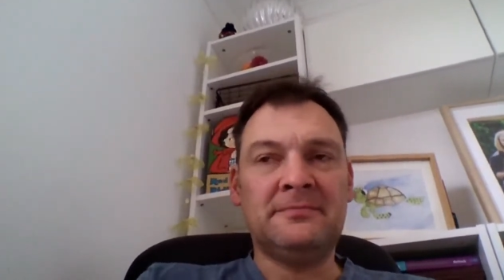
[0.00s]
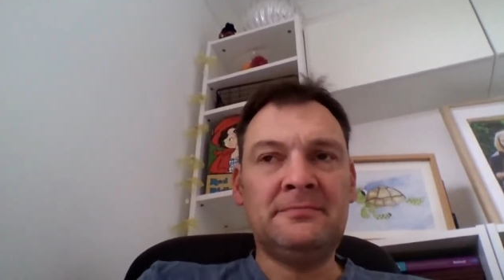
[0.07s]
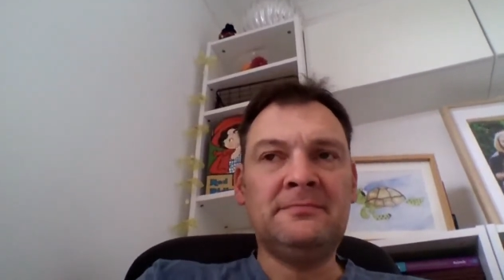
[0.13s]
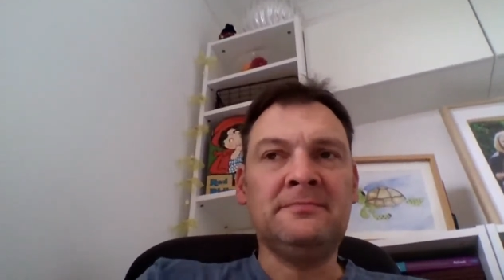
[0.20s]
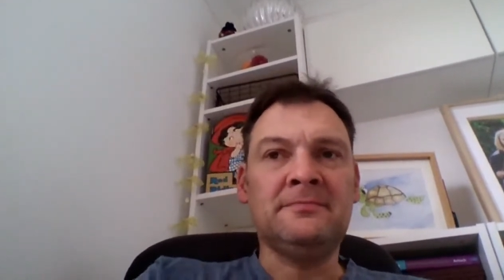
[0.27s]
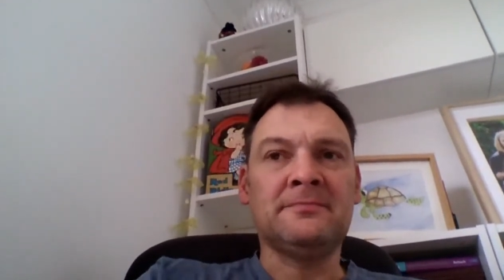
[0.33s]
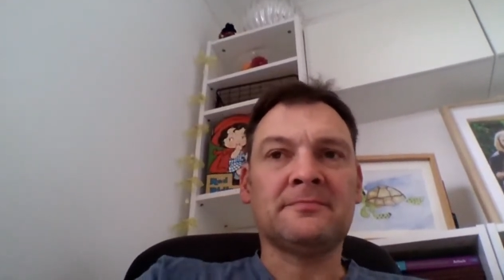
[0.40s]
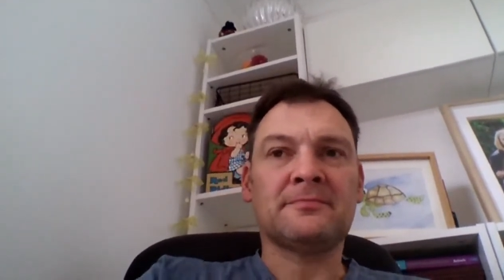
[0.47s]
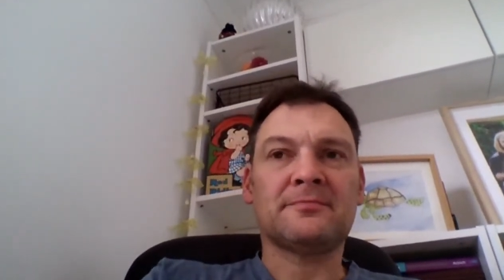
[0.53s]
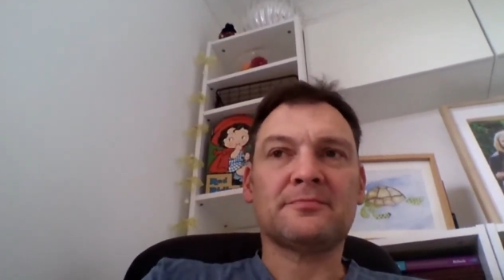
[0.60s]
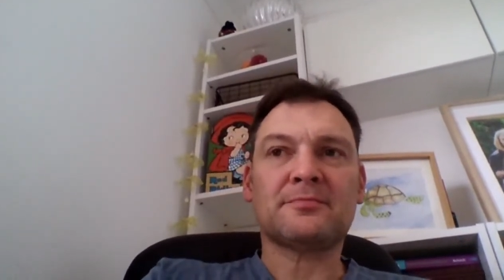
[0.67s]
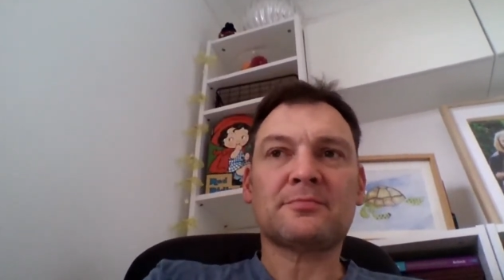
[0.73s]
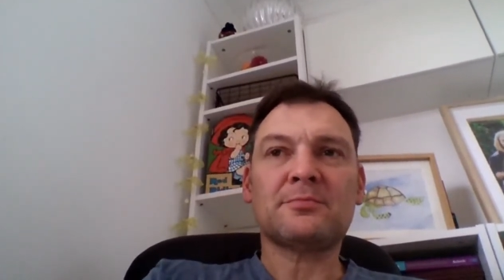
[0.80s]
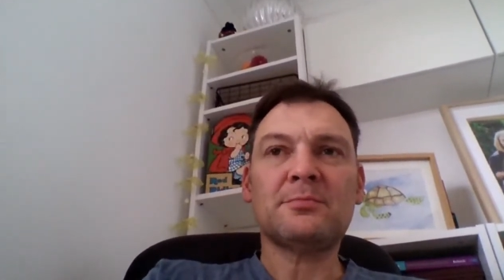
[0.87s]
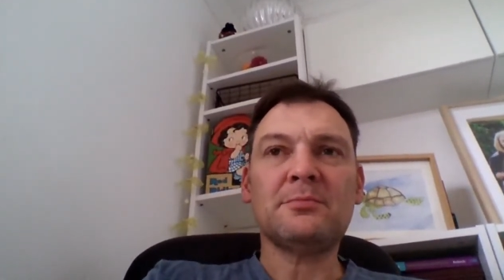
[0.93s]

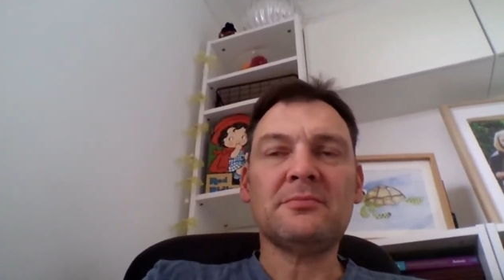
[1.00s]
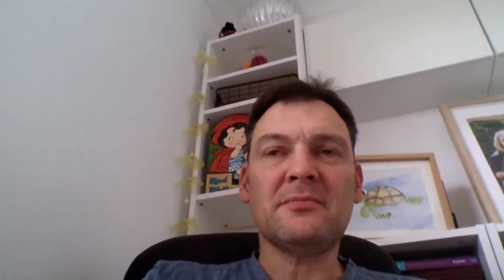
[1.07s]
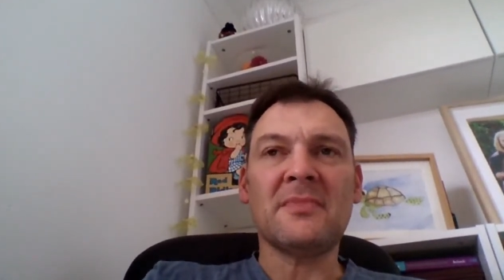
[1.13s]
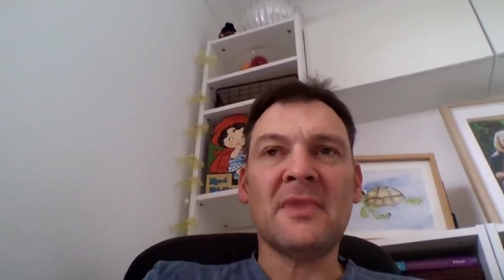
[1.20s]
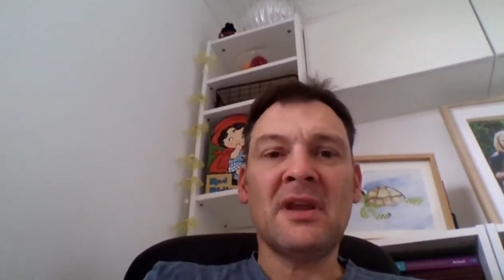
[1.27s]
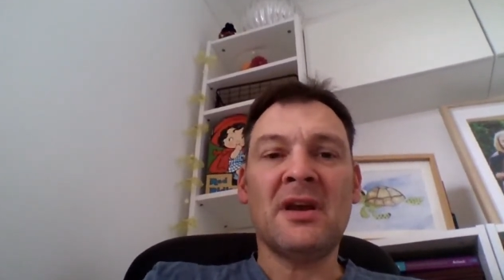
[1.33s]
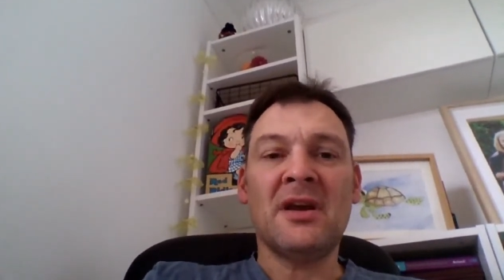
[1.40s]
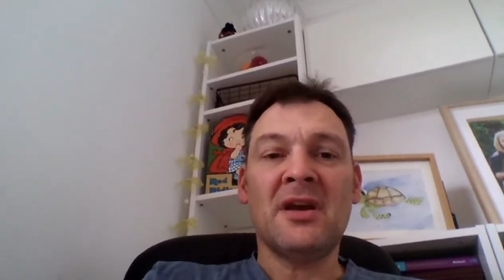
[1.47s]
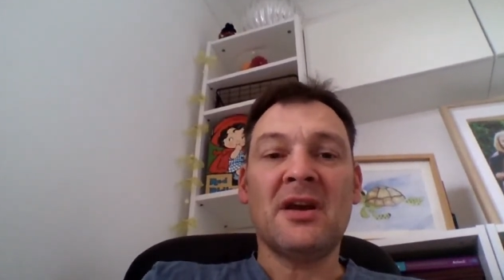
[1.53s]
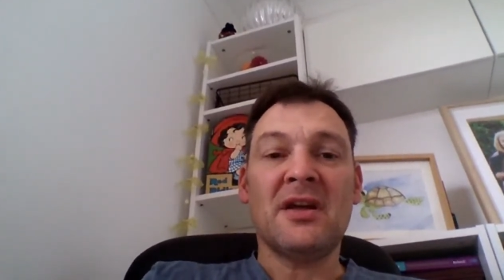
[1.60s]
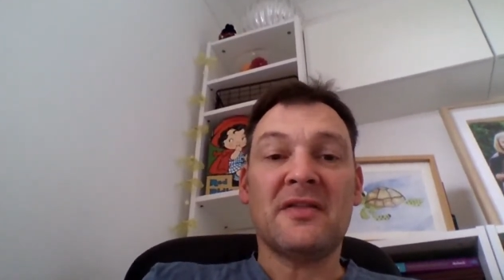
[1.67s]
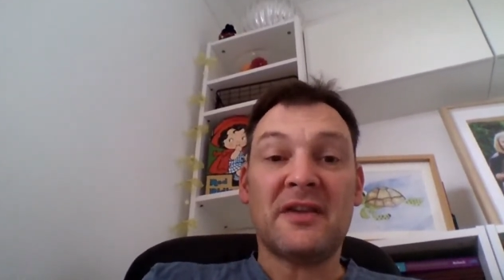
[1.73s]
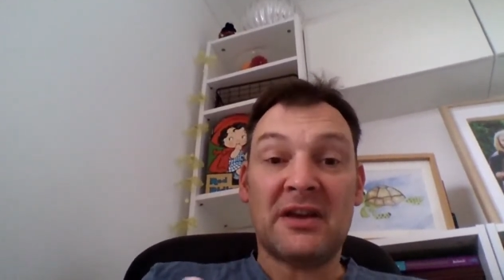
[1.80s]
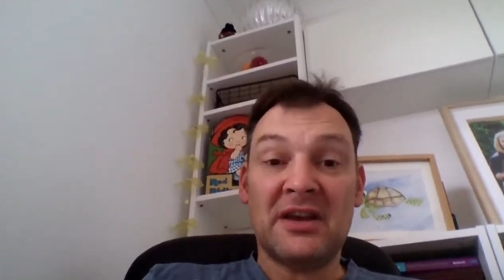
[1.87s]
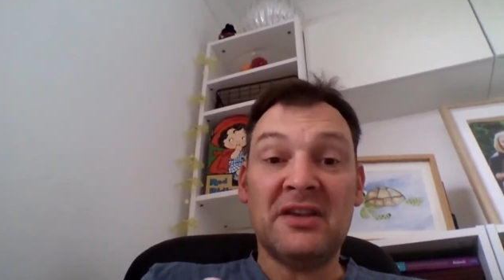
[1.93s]

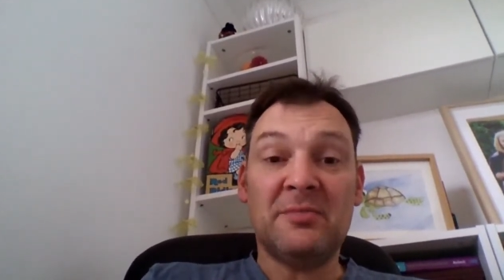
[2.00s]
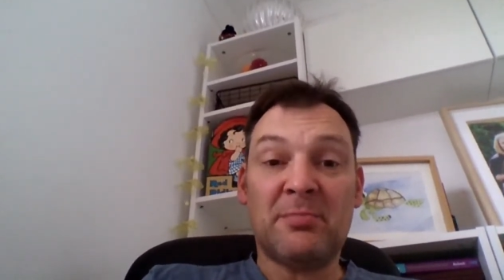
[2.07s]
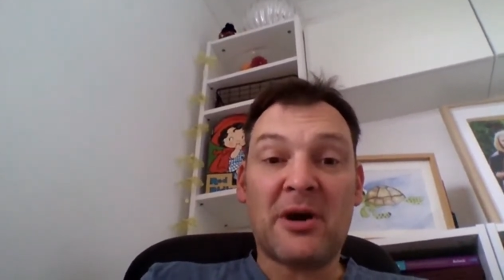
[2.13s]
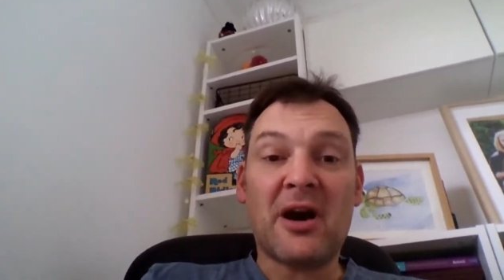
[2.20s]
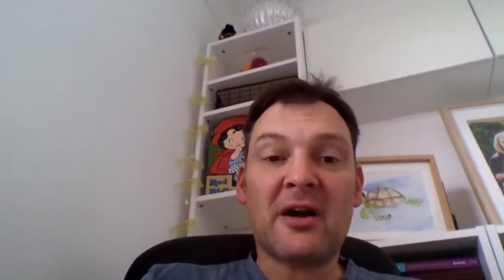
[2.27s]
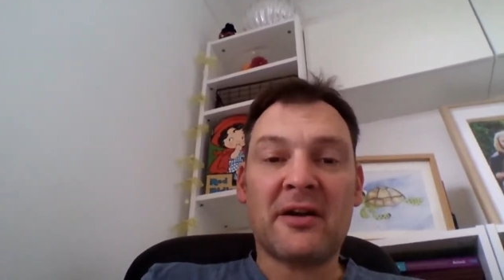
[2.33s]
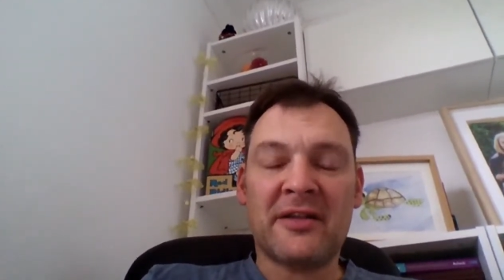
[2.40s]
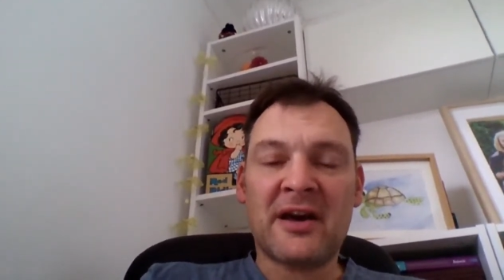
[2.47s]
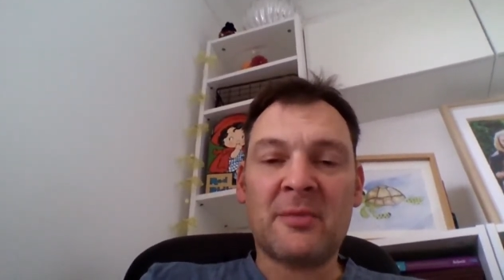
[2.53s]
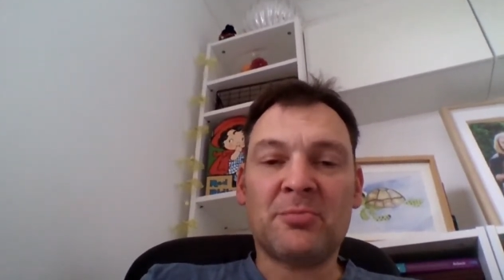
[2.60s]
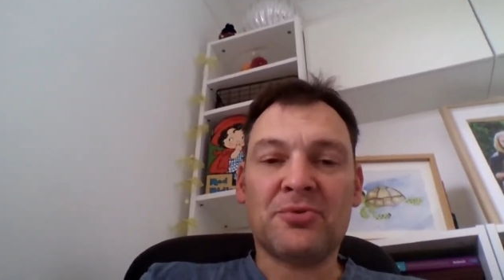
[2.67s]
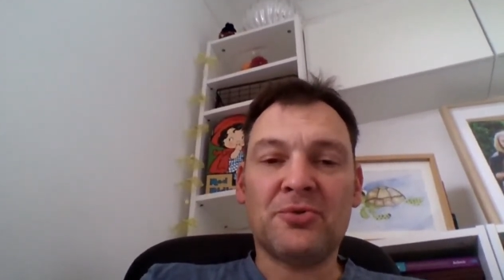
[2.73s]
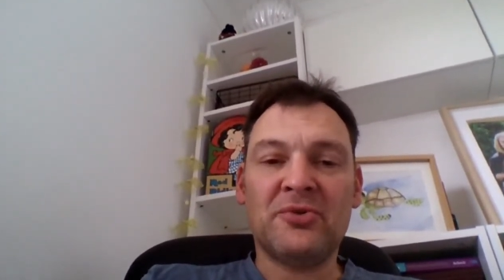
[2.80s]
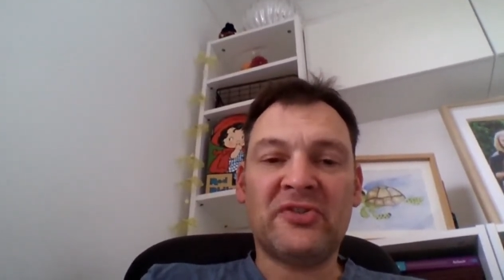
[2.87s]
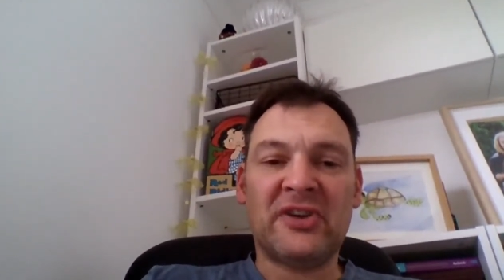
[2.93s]
that he's part of that
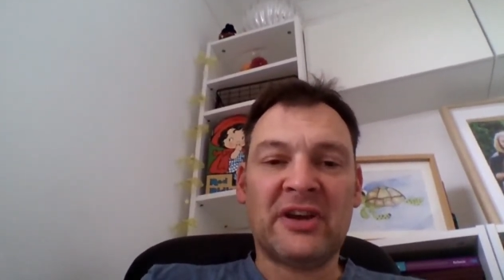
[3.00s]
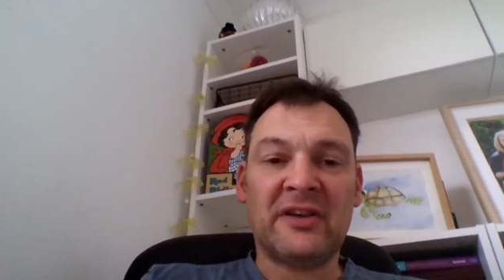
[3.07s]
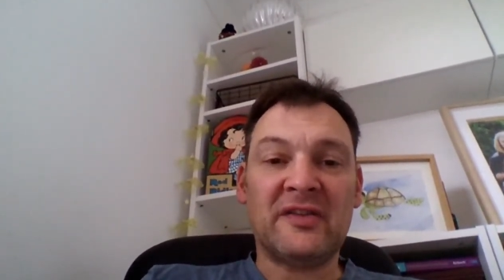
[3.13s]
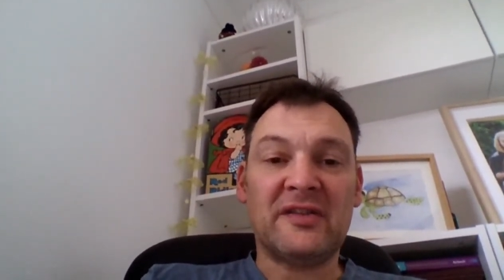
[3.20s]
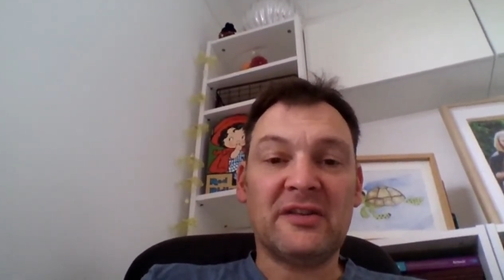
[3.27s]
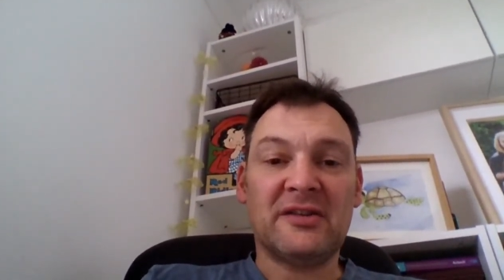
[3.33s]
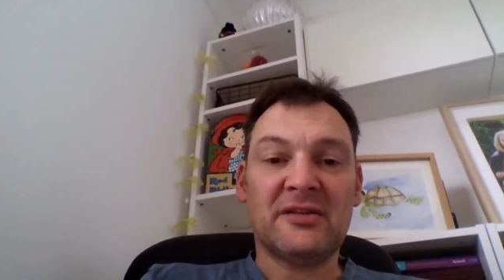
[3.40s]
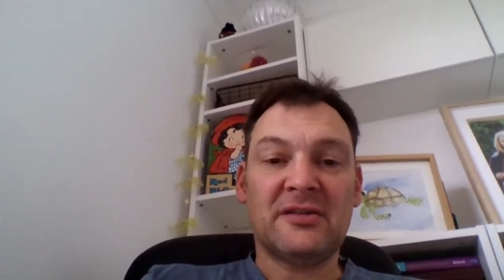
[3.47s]
process.